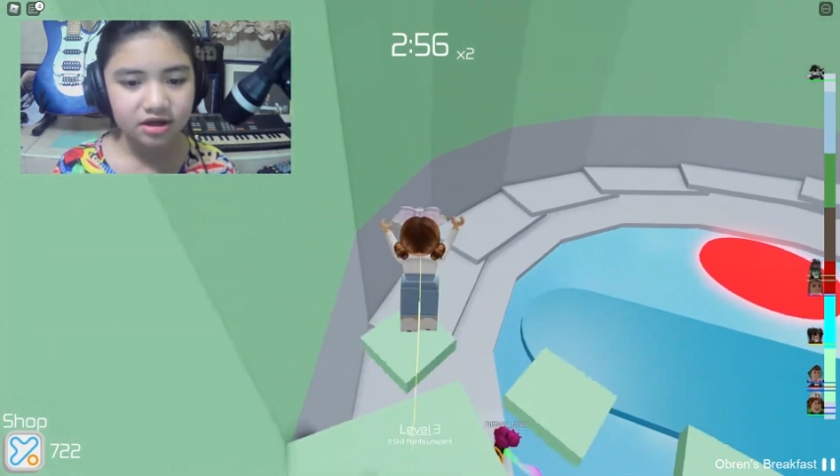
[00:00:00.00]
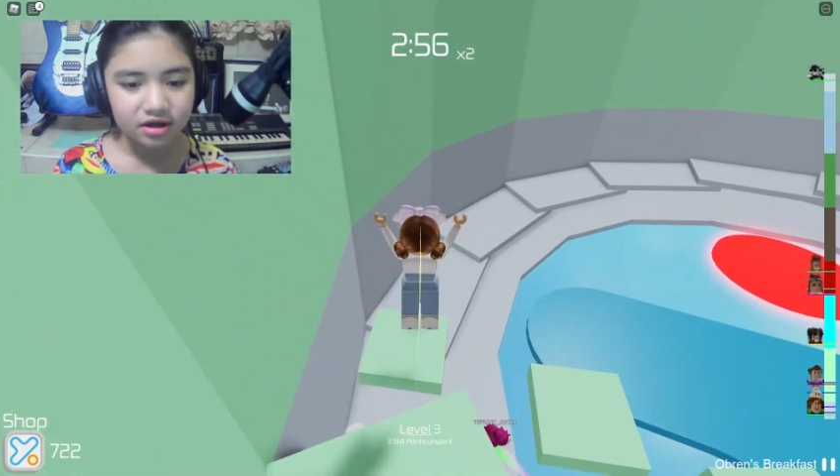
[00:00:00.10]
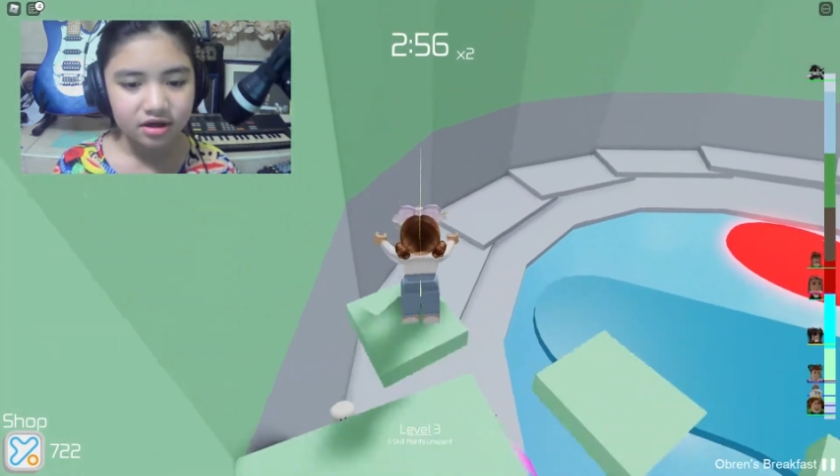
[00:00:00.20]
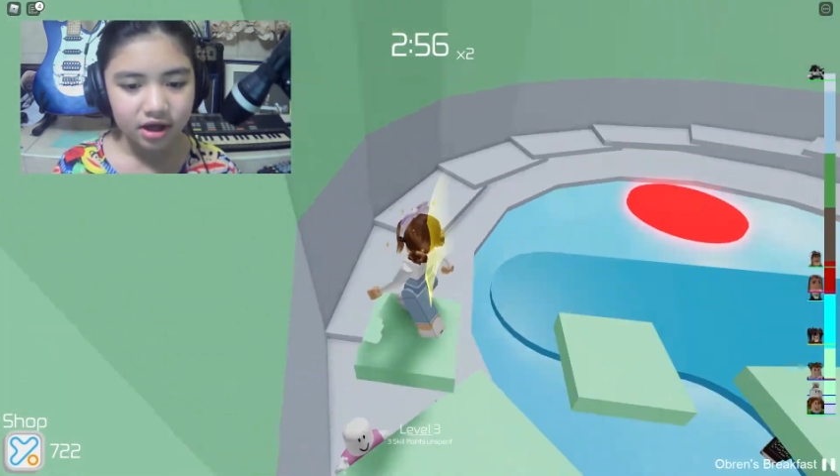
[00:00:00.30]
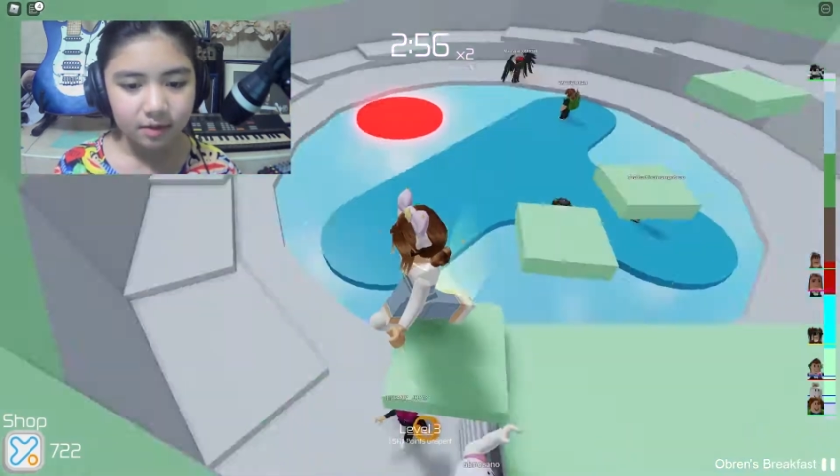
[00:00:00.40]

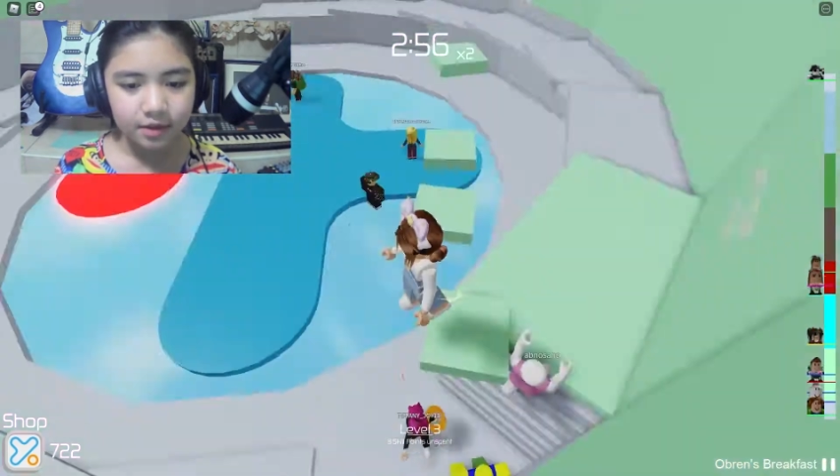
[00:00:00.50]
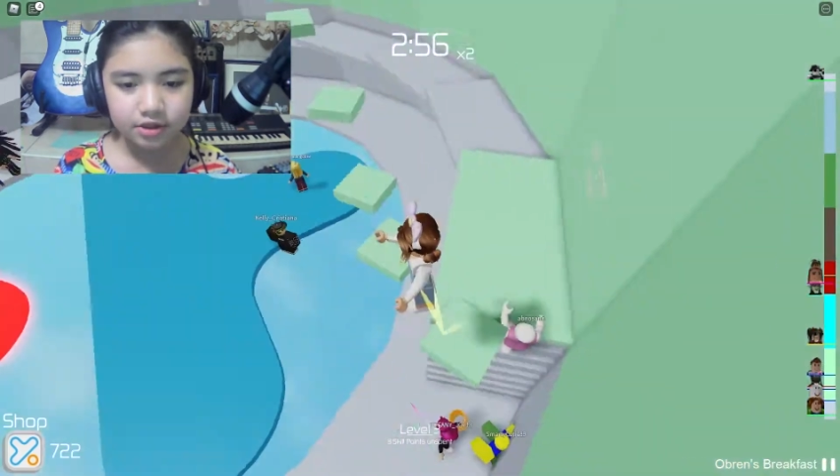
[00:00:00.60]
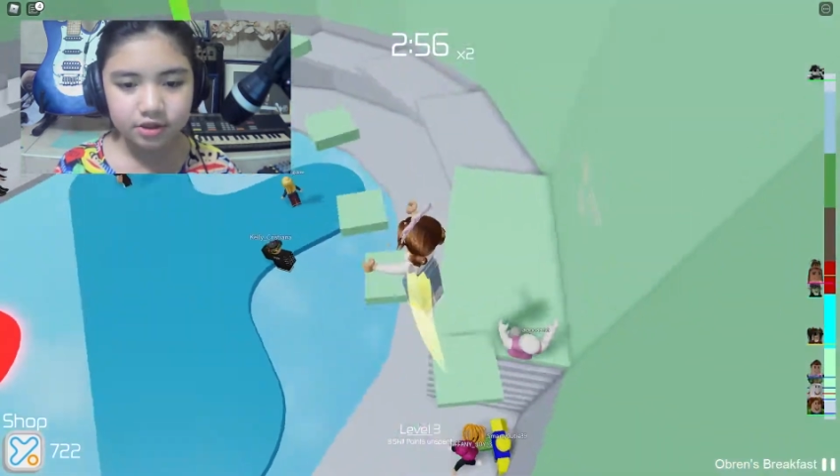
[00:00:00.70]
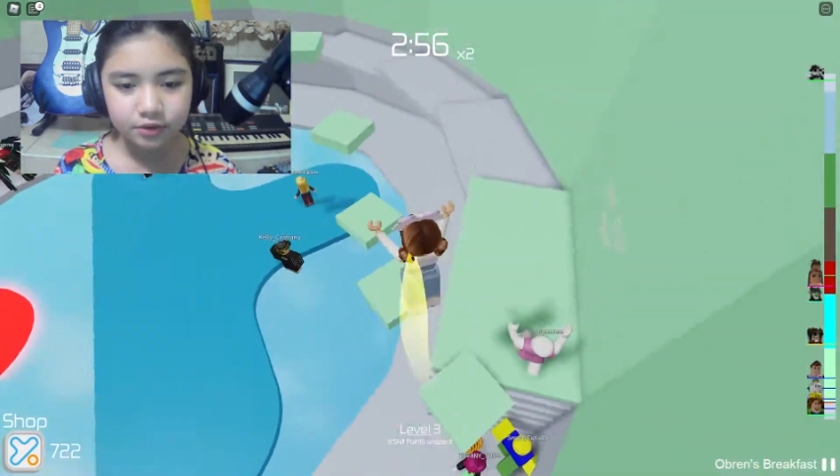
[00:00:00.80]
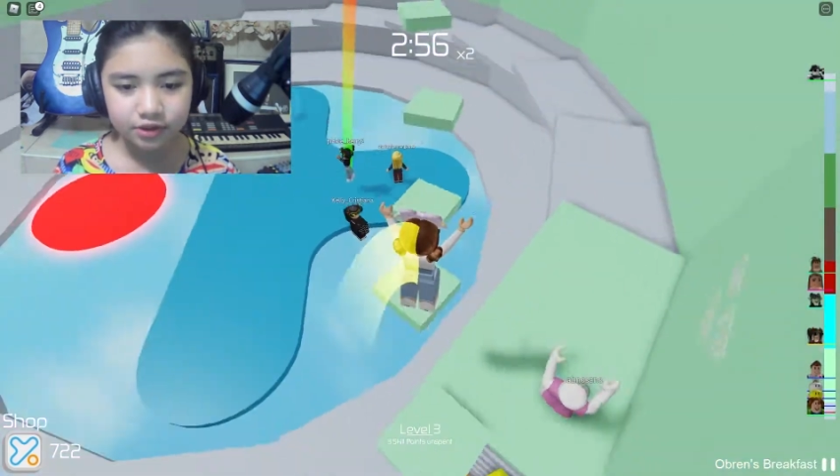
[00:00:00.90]
a
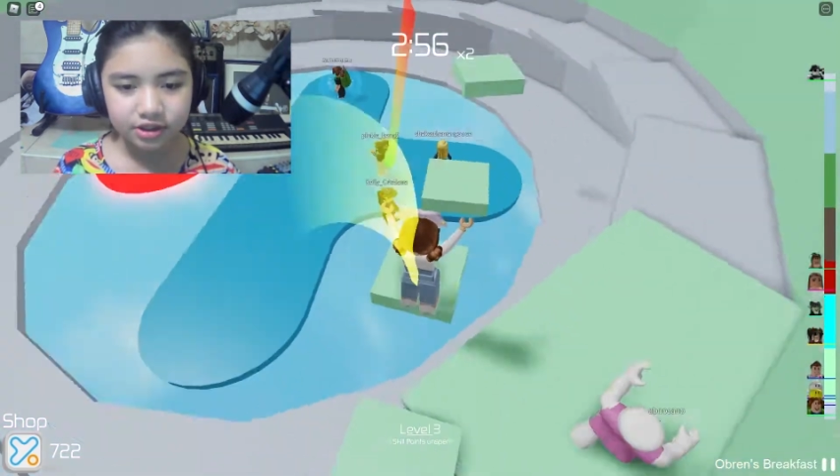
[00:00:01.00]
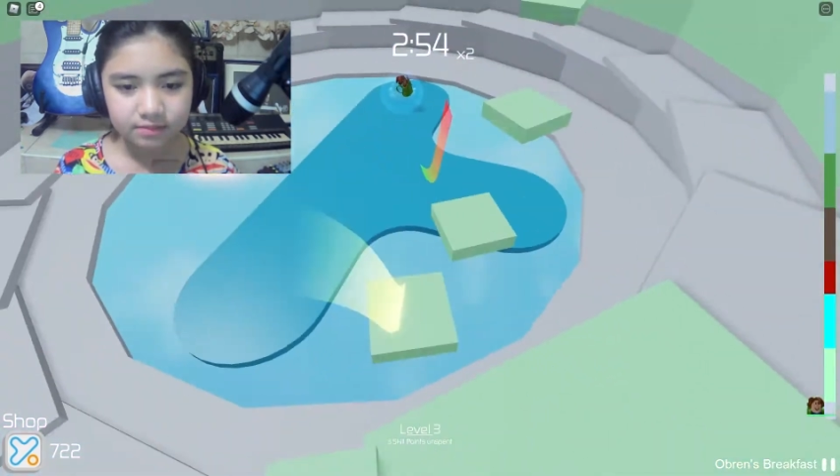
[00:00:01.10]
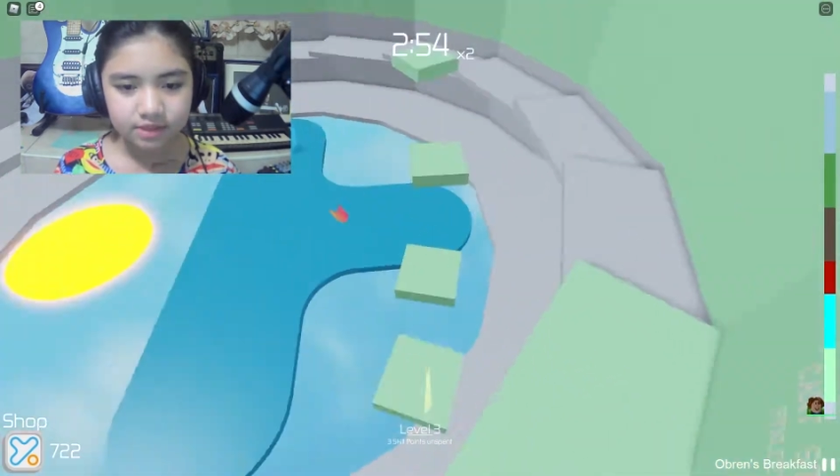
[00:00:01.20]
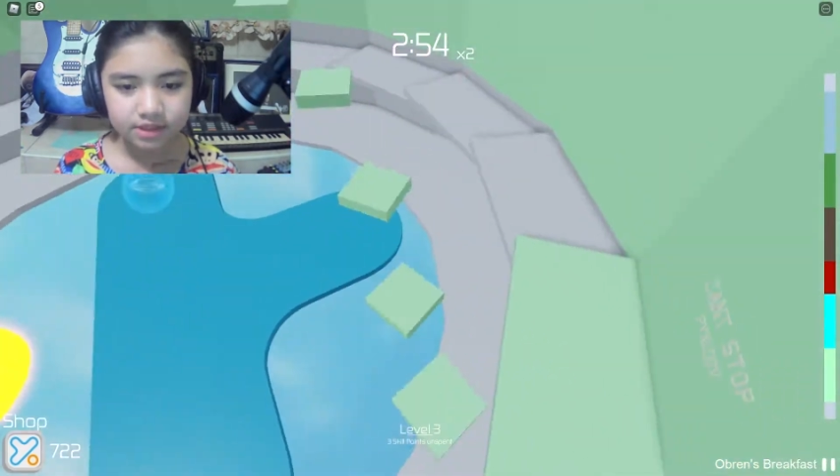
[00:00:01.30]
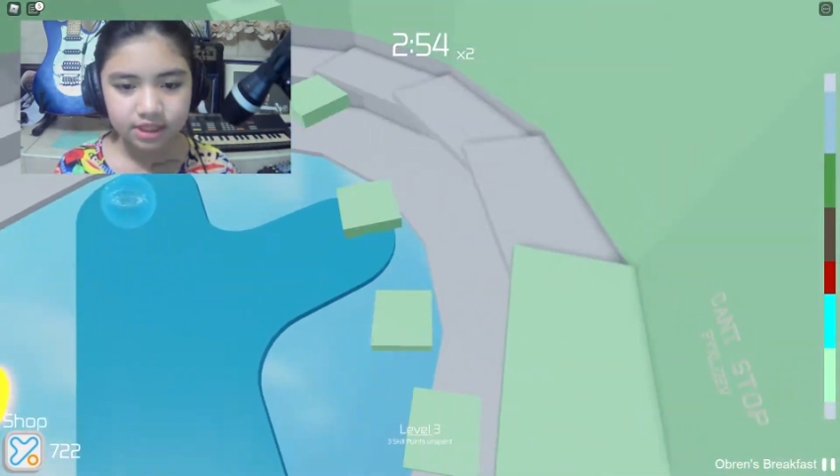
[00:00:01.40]
parkour game
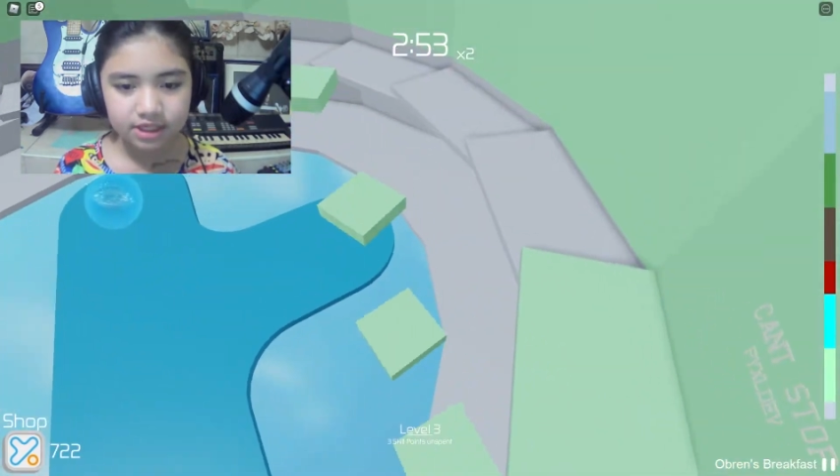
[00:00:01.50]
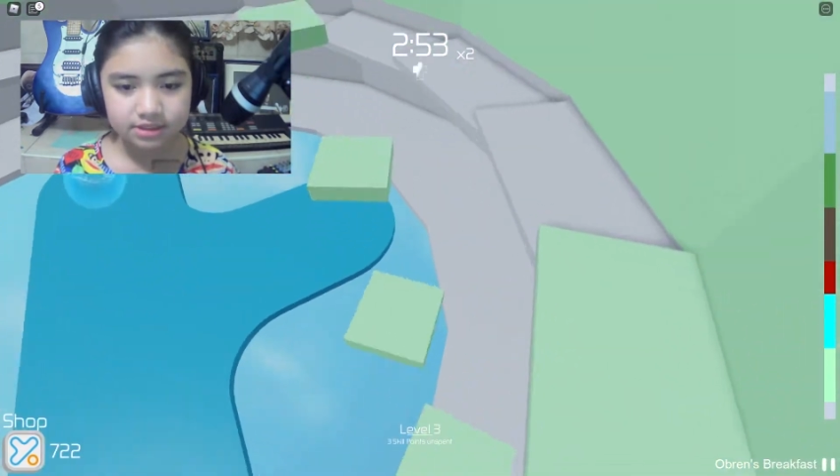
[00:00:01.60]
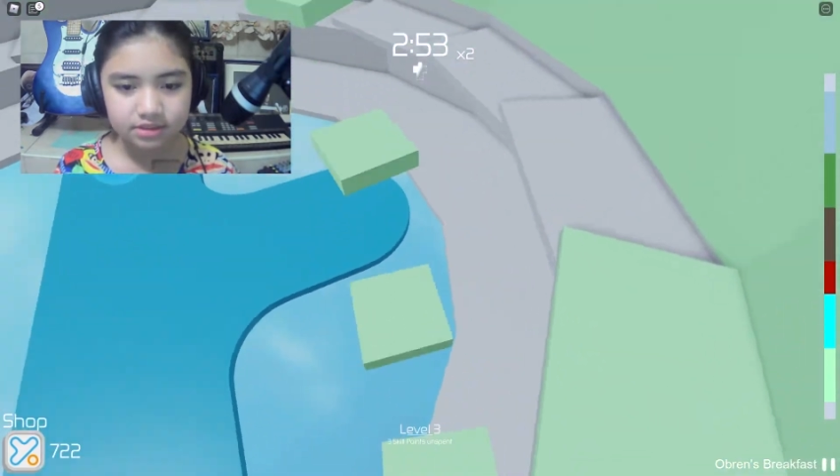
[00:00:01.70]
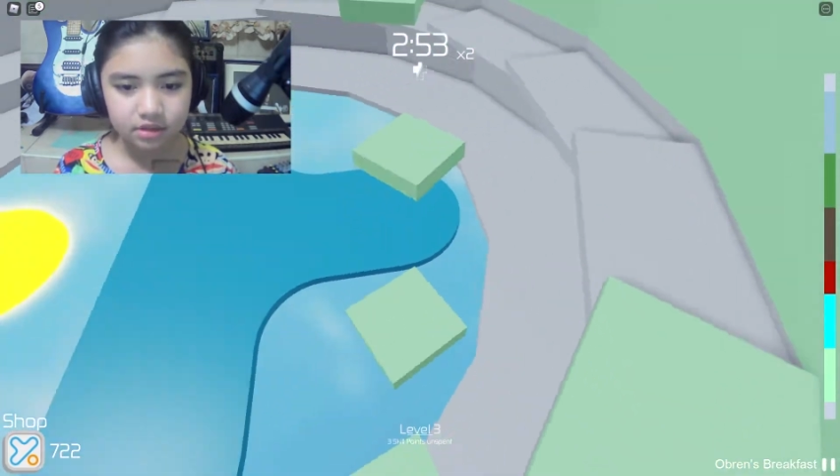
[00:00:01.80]
that hasn't